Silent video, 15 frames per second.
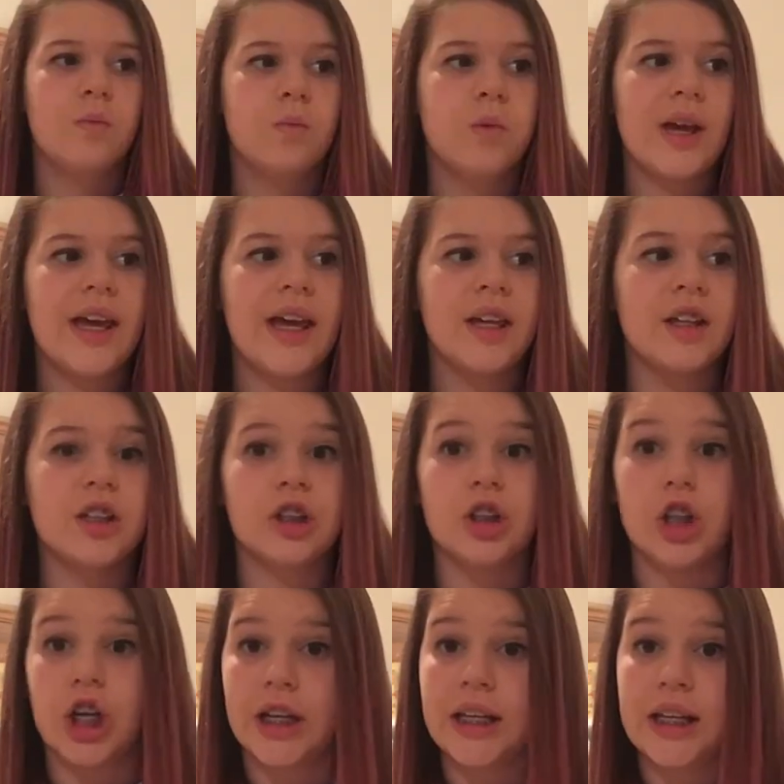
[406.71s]
We
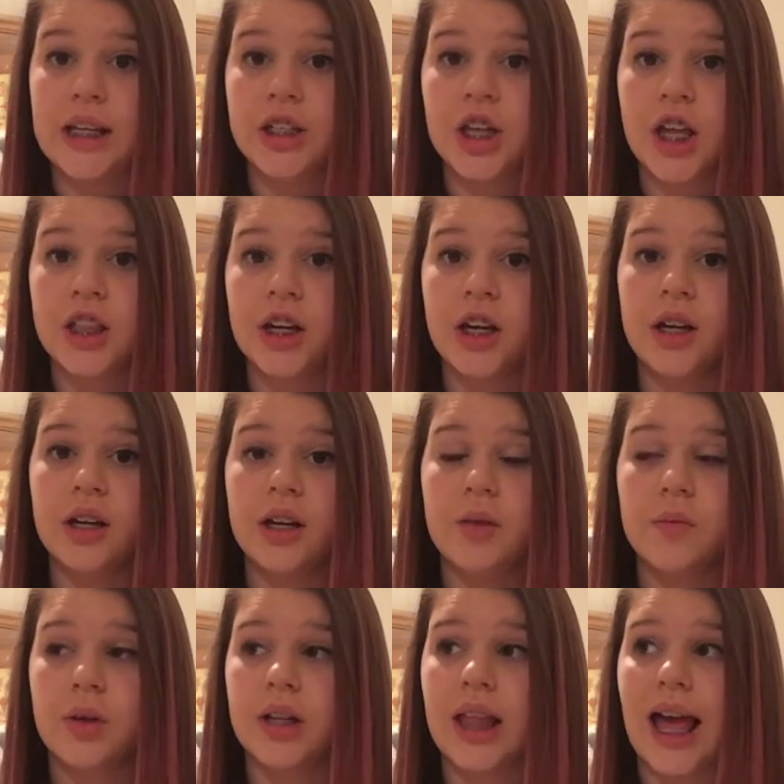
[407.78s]
look at each other
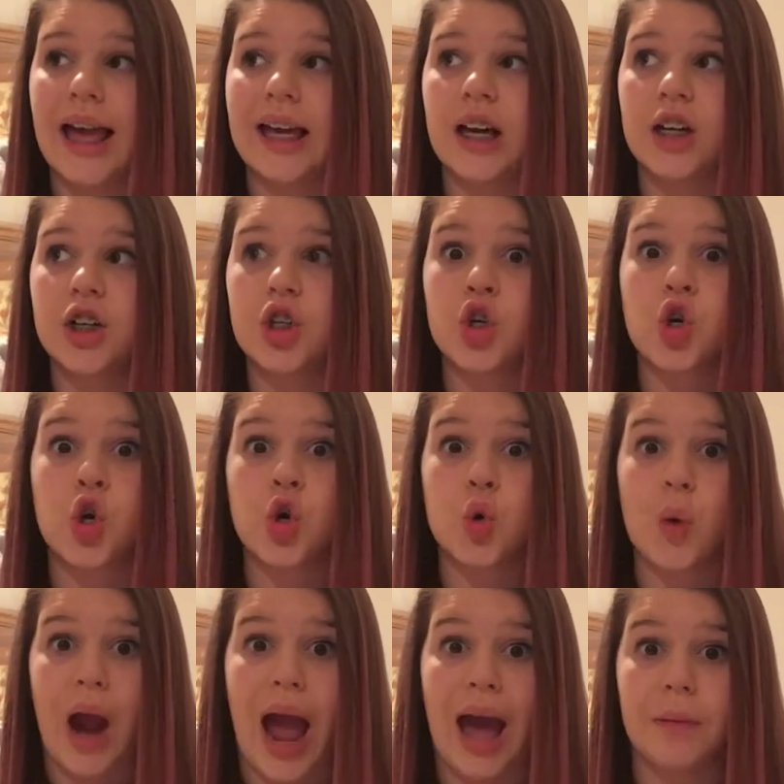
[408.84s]
and we're like,
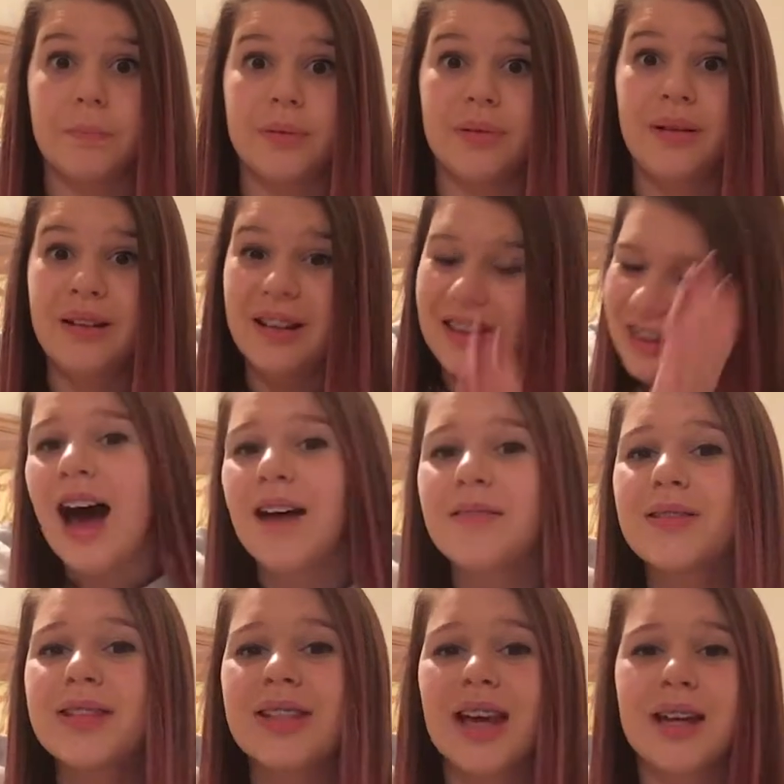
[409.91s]
crap. I
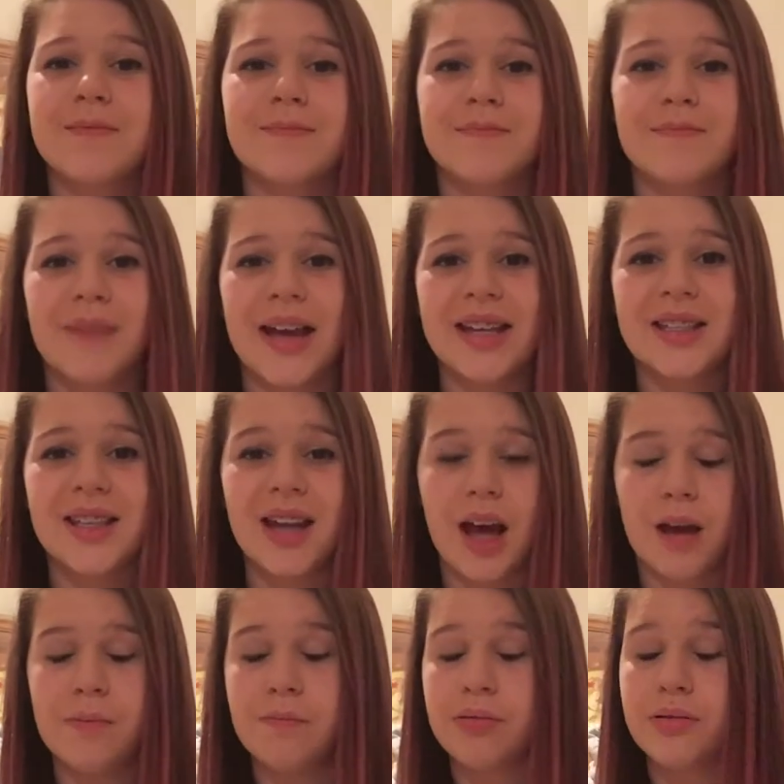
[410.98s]
was like, Mason,
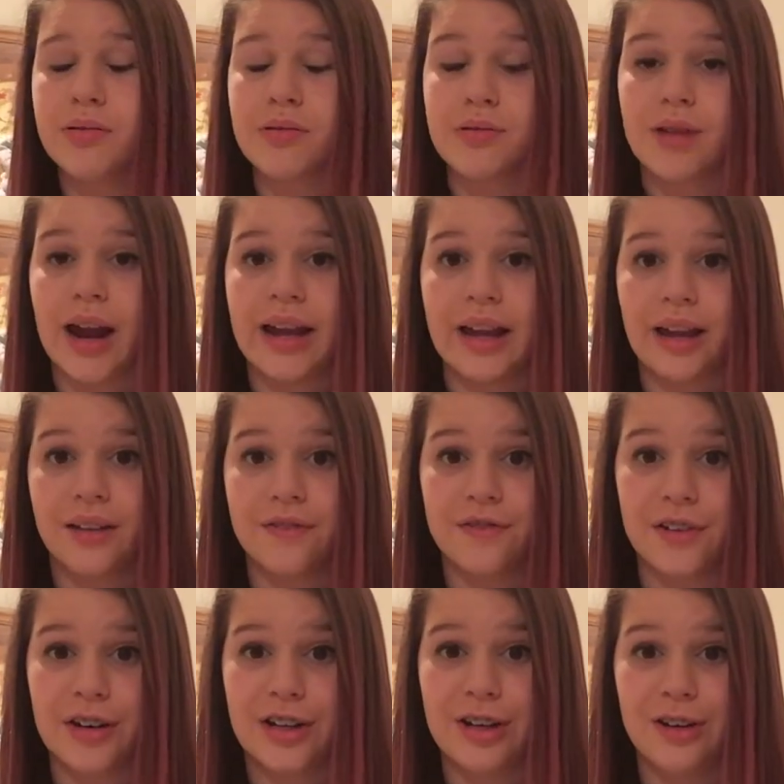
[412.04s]
I'm praying
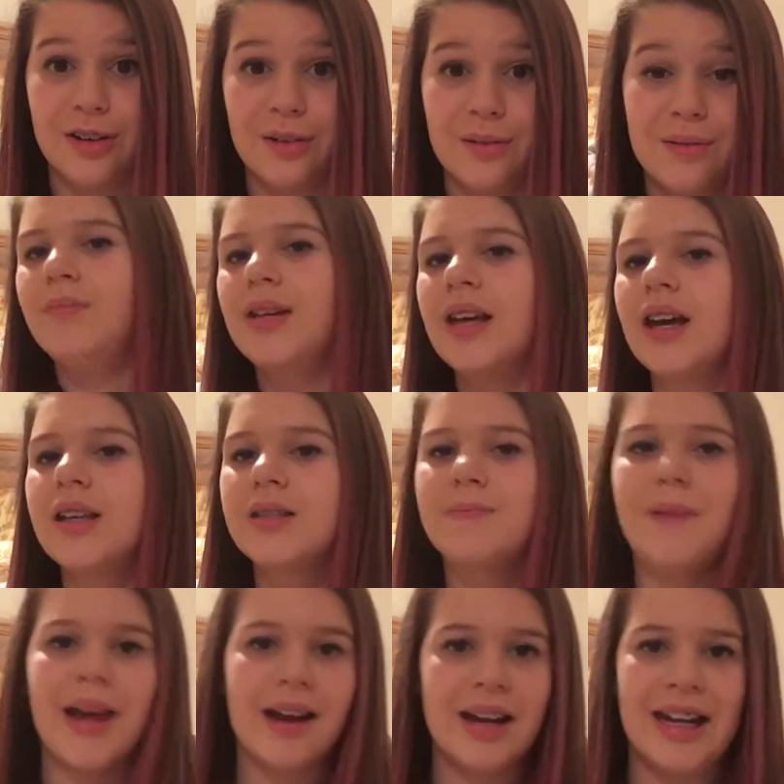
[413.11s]
for you because
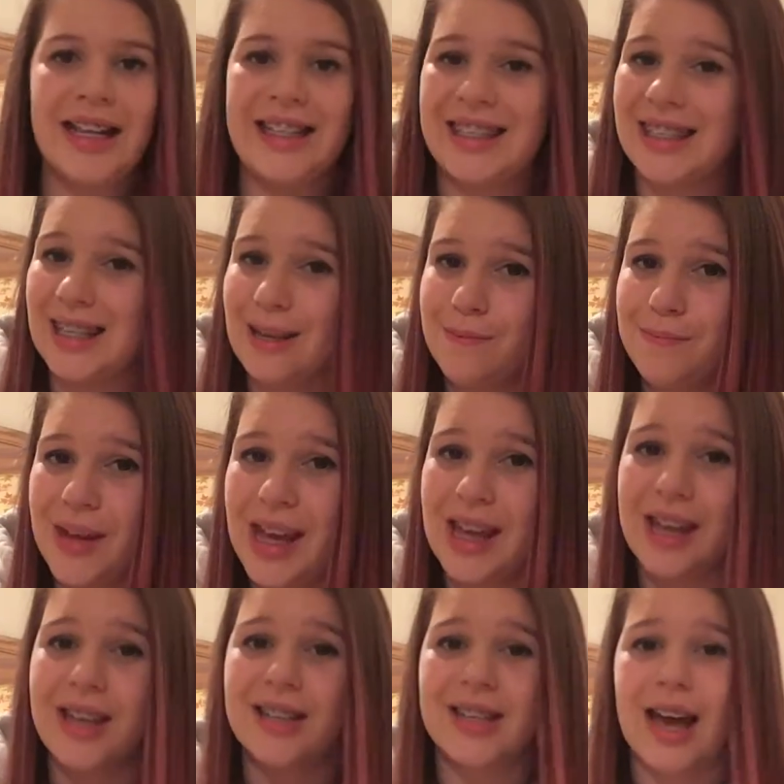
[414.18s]
Barry didn't see
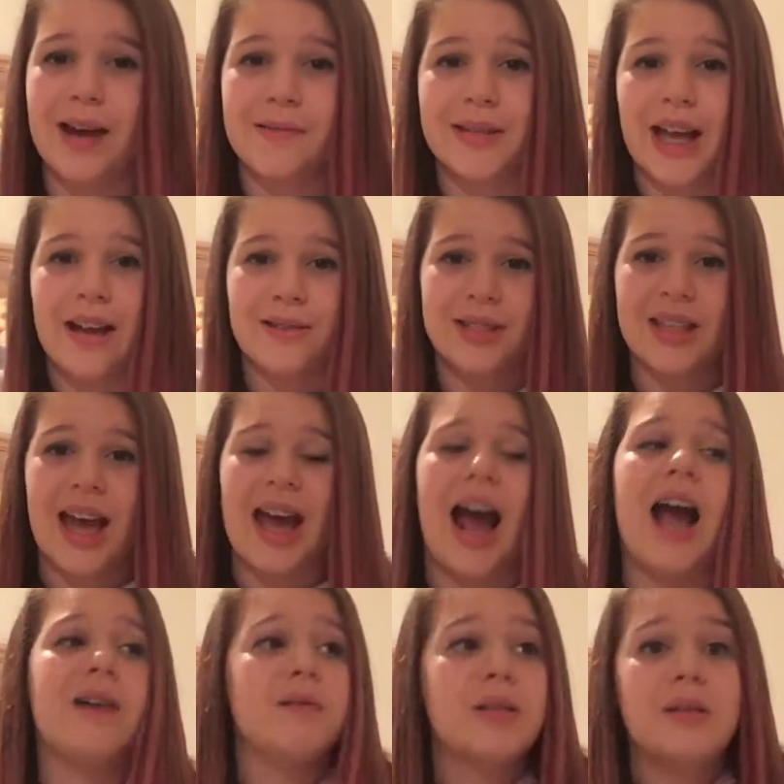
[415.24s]
me because I was outside.
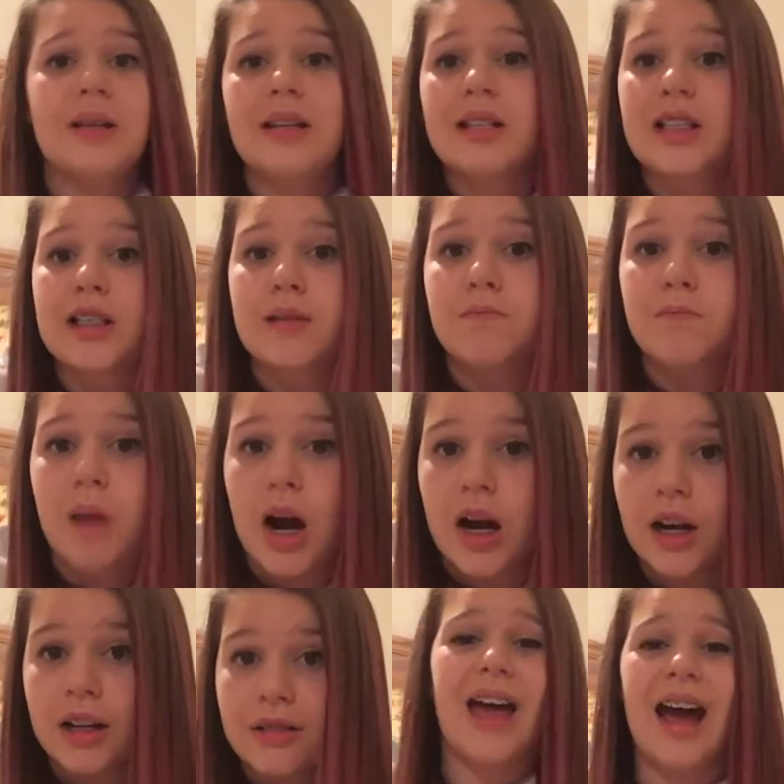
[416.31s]
I was being
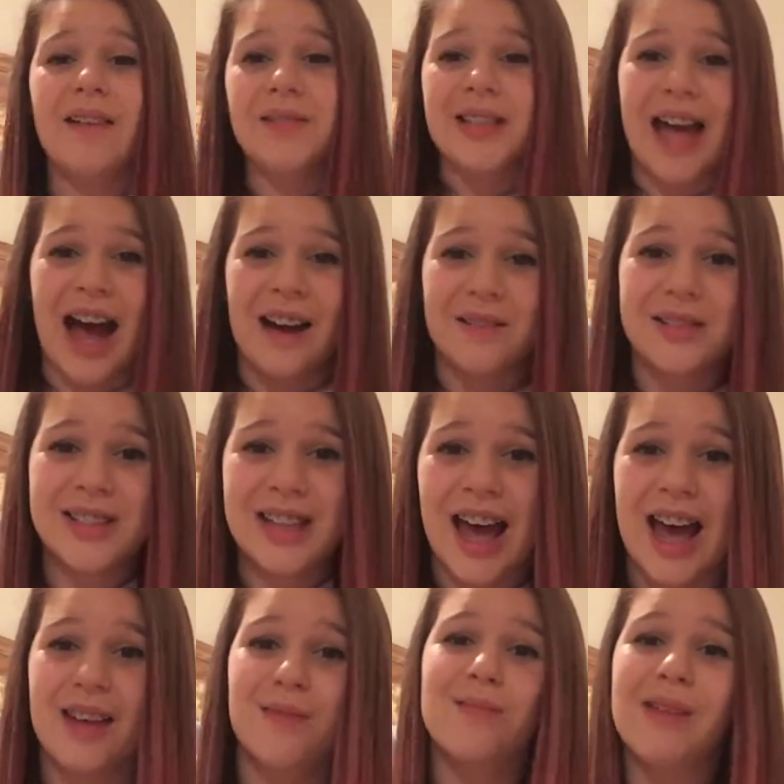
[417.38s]
smart. I was
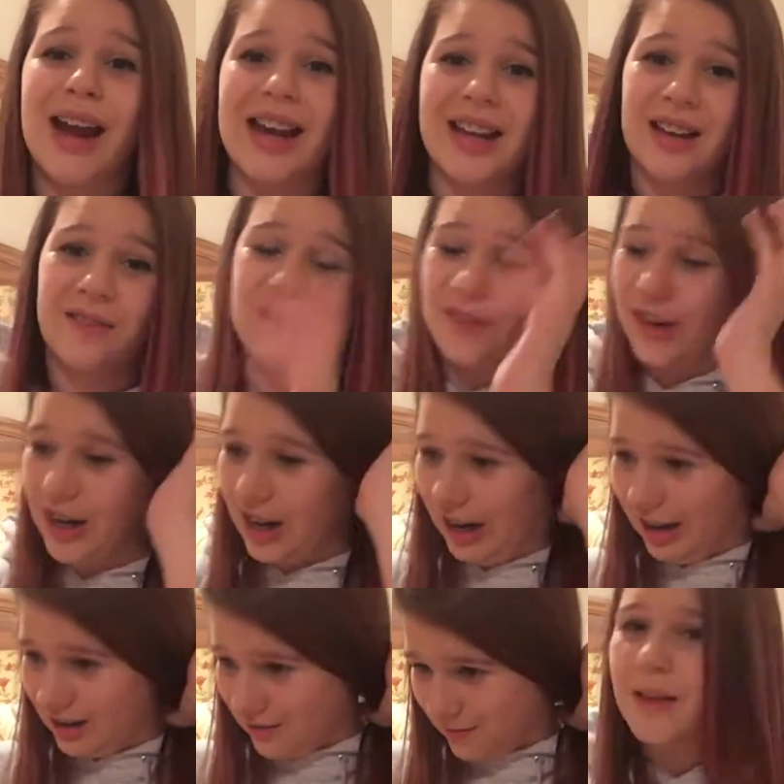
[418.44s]
outside waiting for
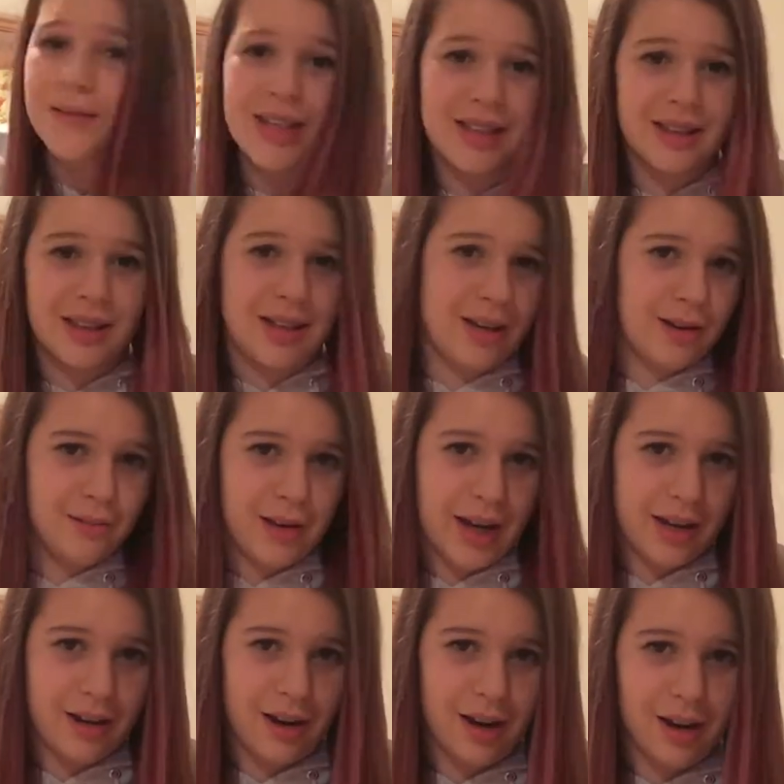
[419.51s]
her. I was like the
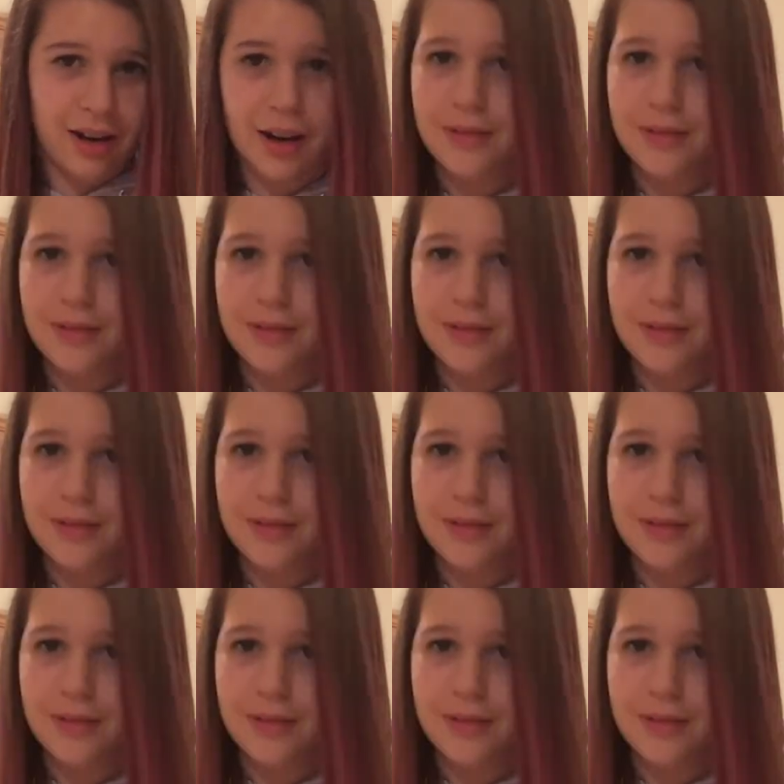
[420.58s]
getaway car.